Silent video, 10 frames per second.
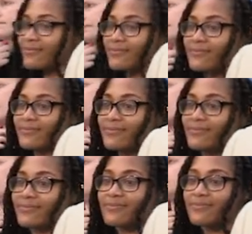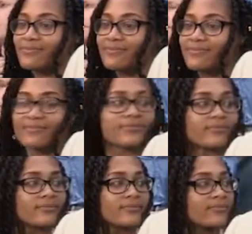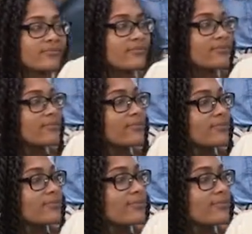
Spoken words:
(not speaking)